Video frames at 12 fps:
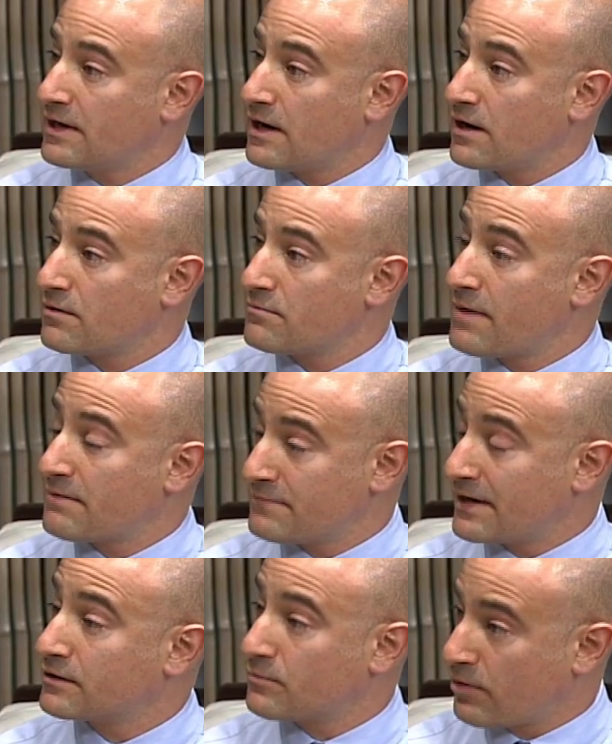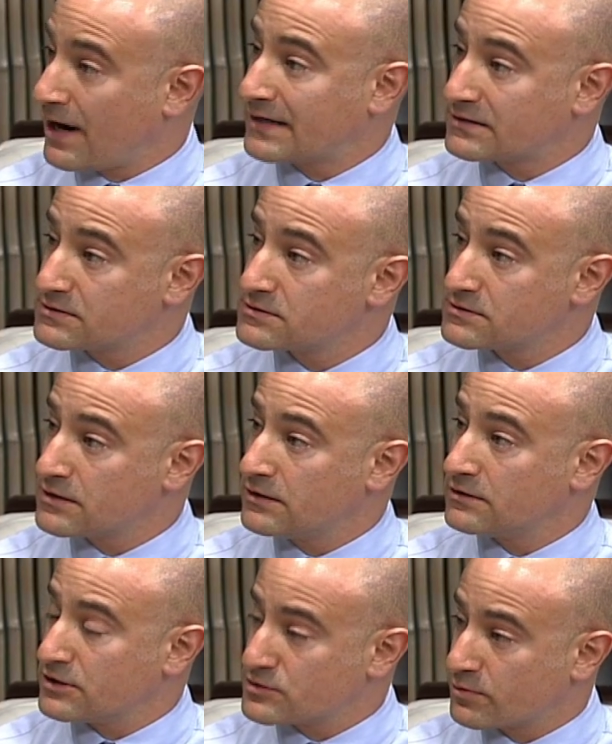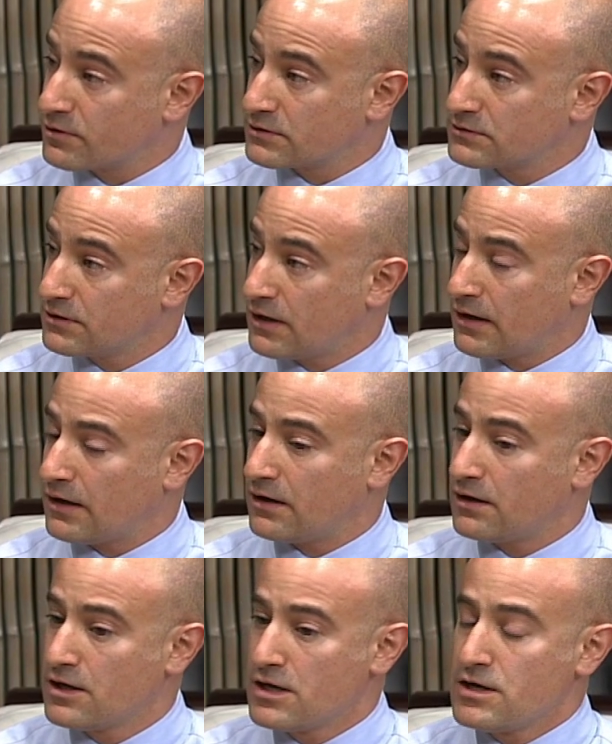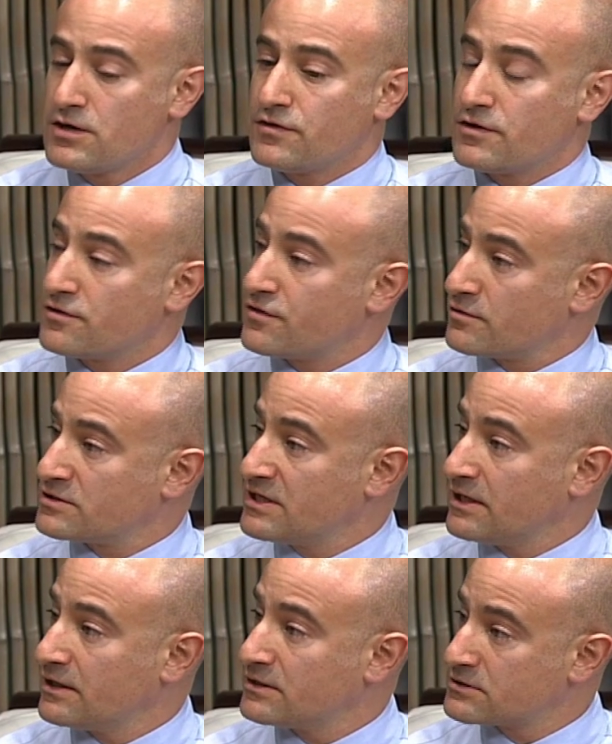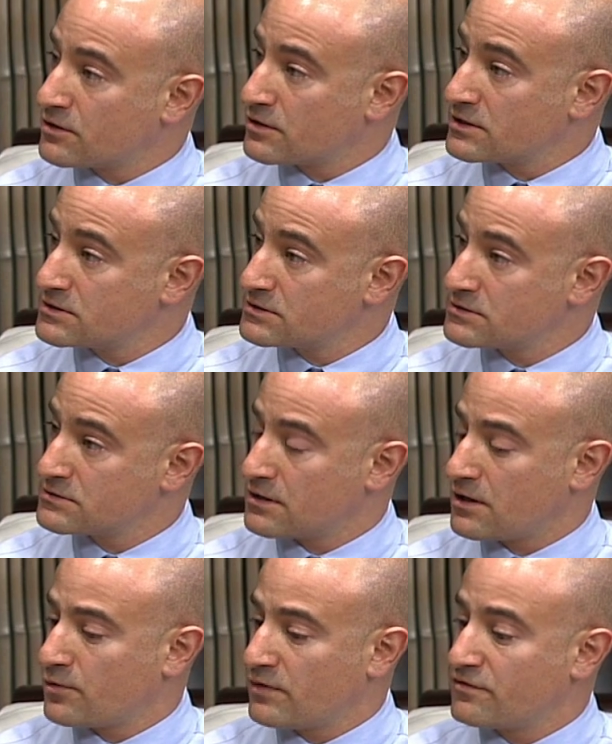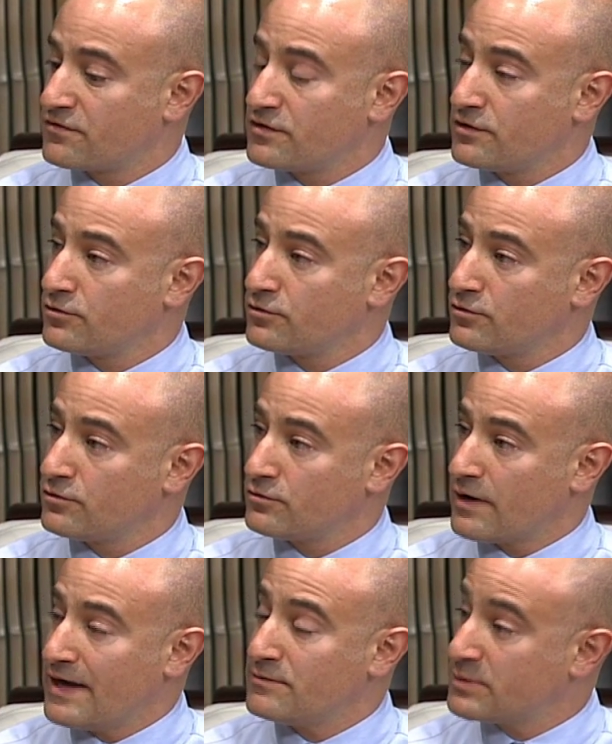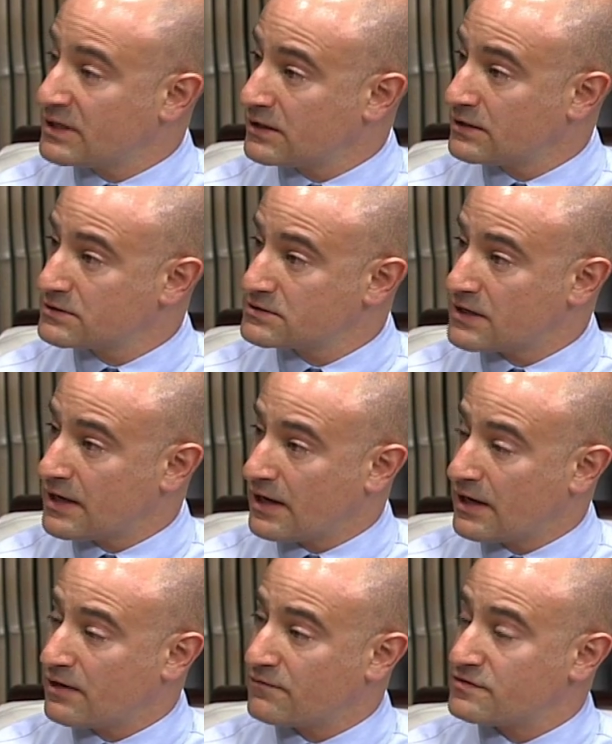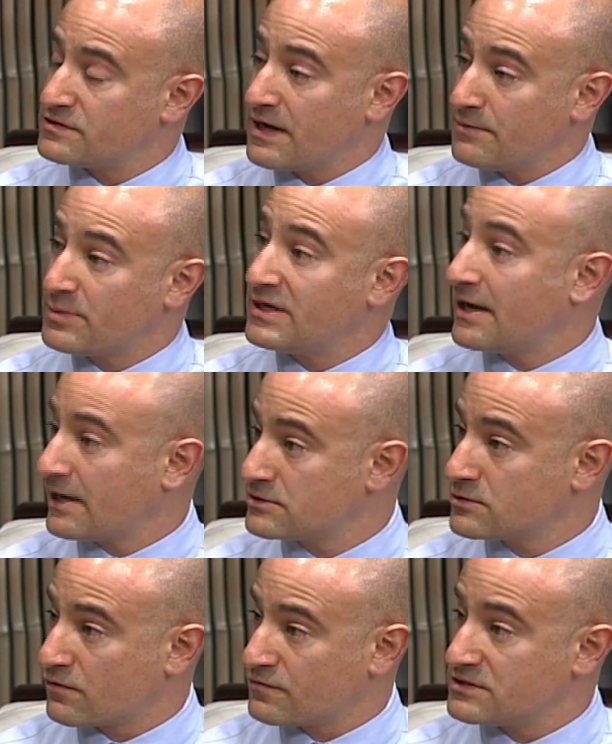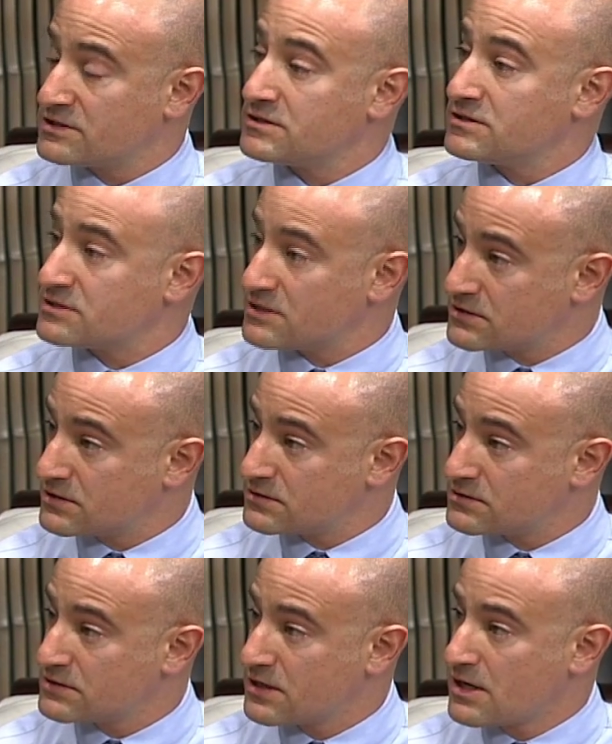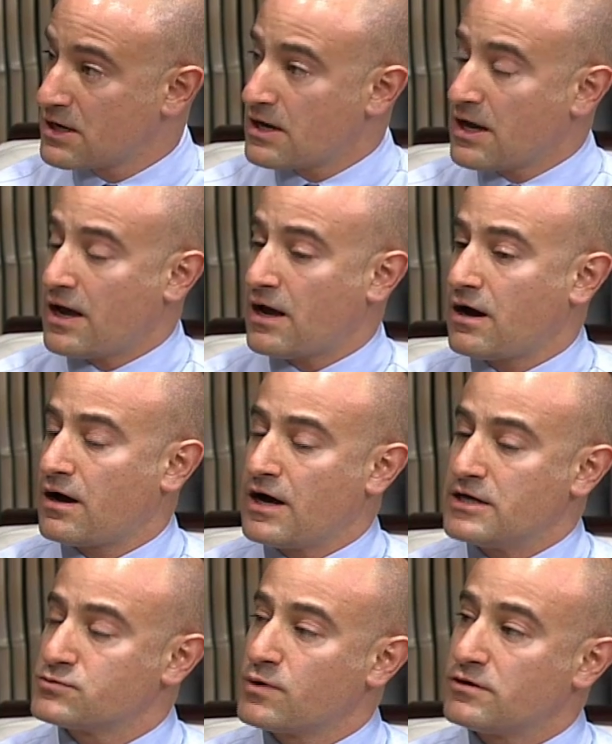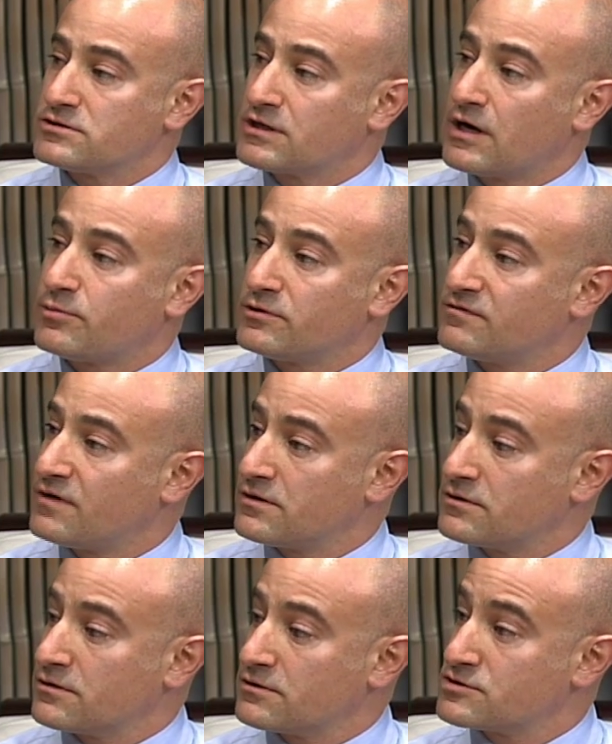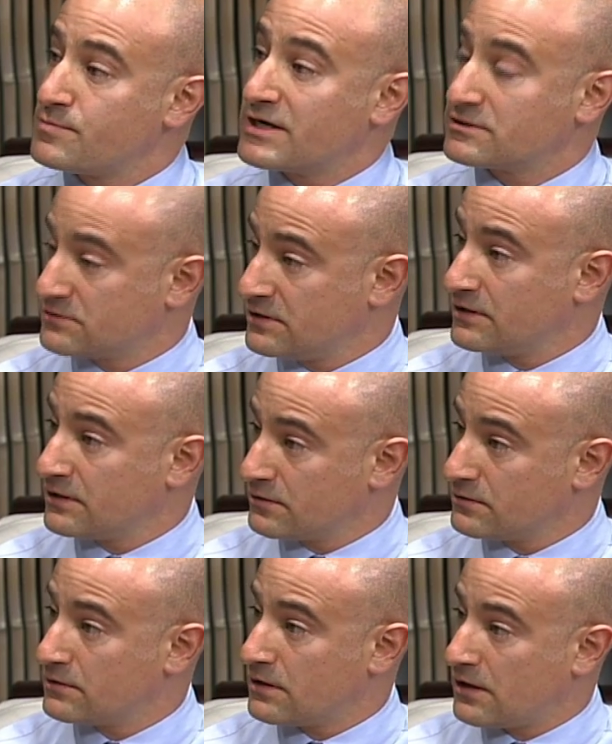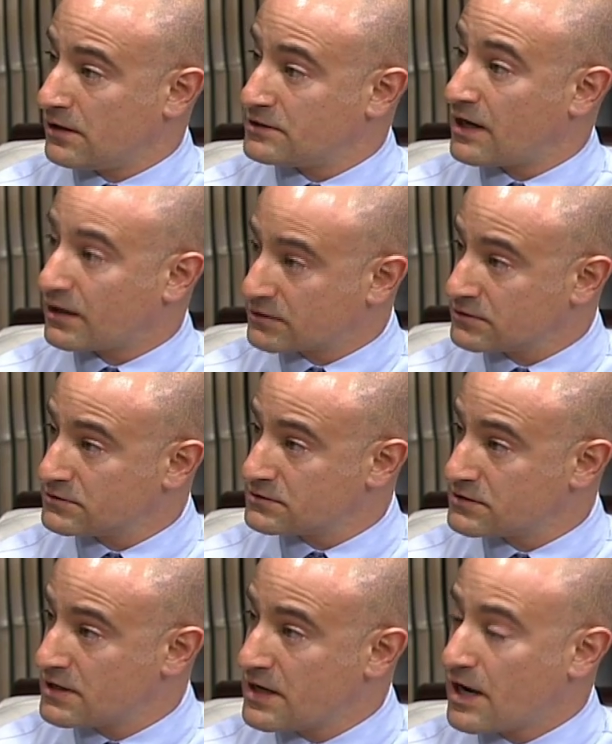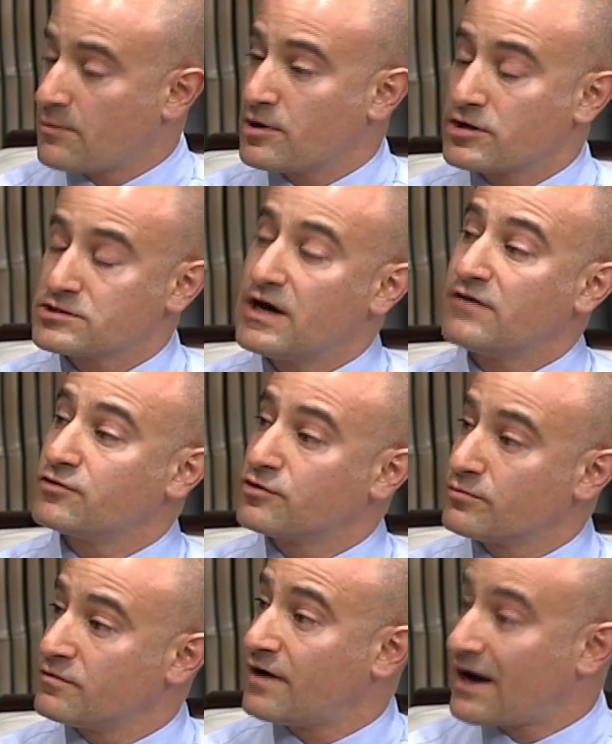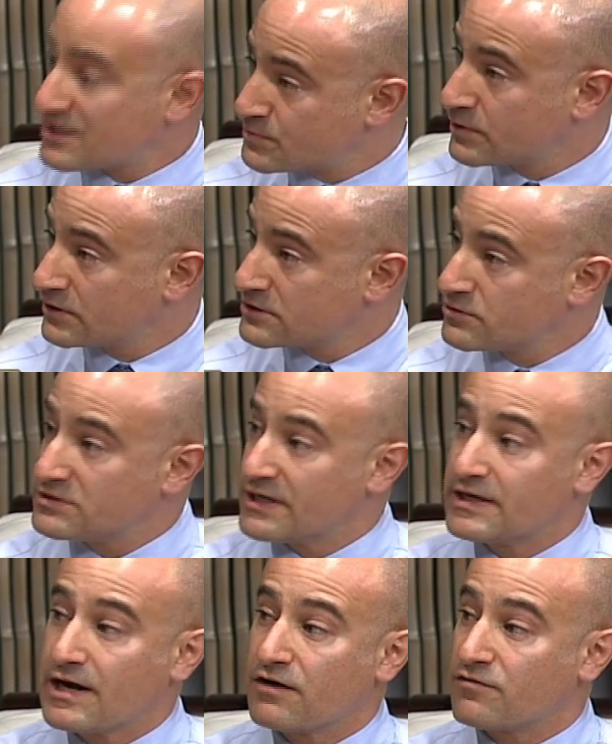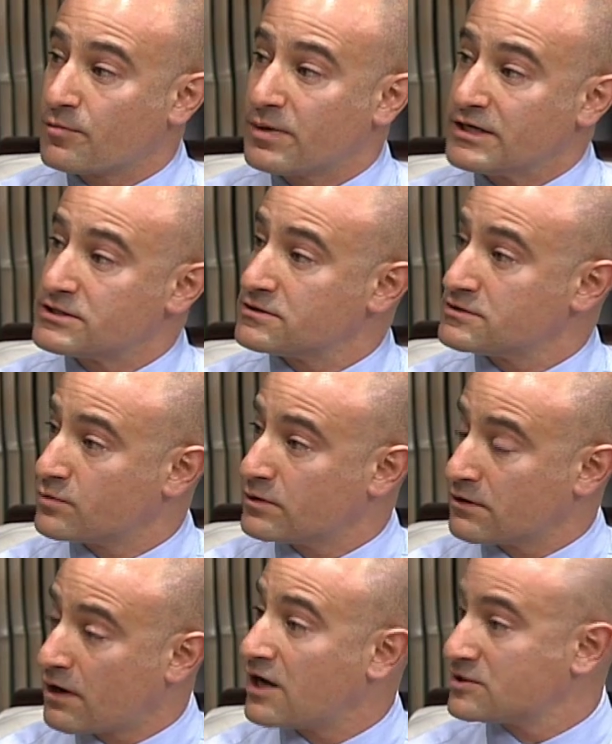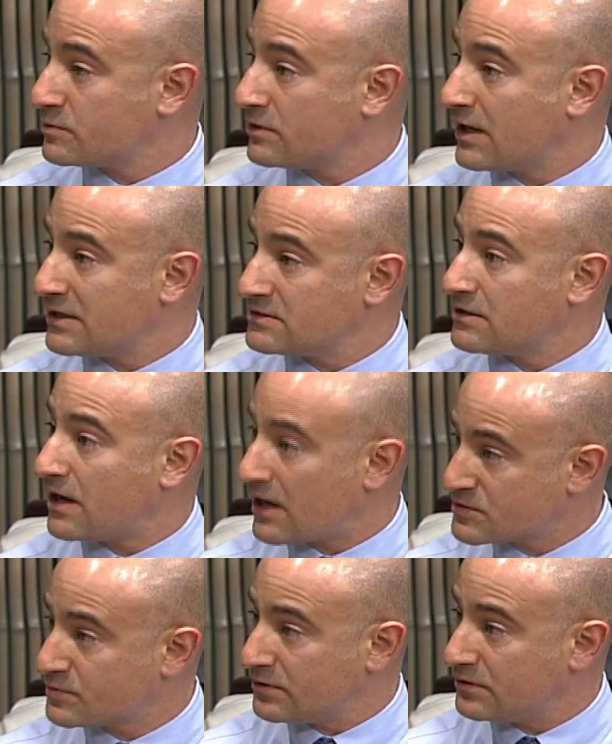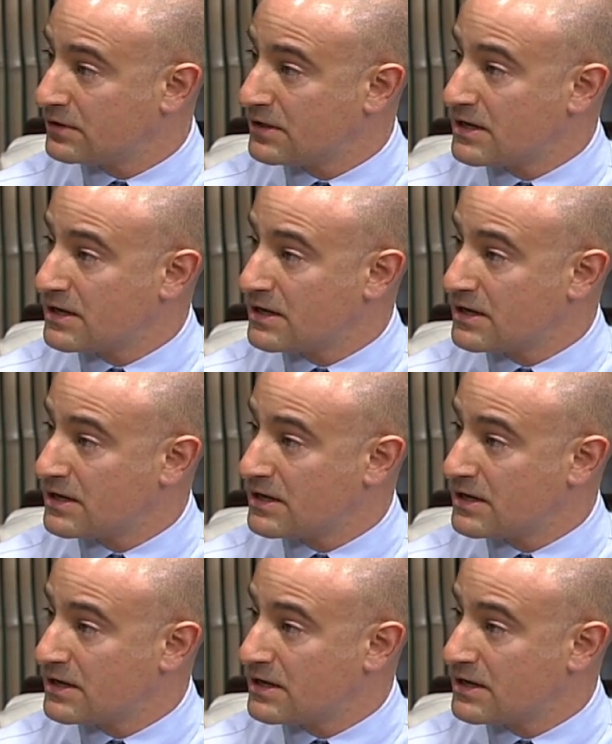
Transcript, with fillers: care med medical practice in Lynchburg. Okay. Uh, there are thirteen internists. Uh, we have a few N Ps and, and P As, who are physician assistants. Okay. Uh, as well as a couple of other specialty uh, doctors. Okay. And we also have a group of hospitalists who take care of our patients when they're hospitalized in the hospital.